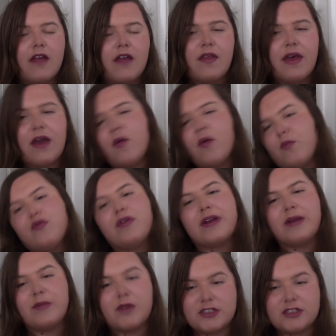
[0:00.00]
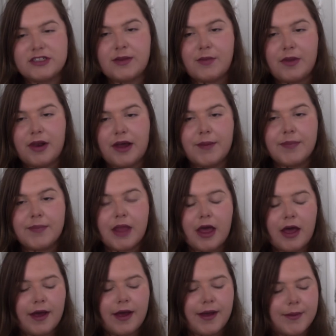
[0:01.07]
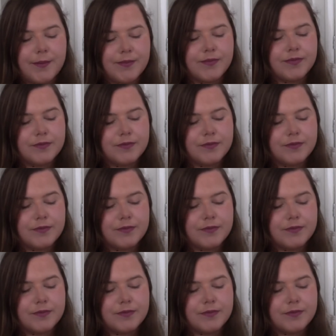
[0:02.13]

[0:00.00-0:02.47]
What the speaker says: They are pretty much similar. And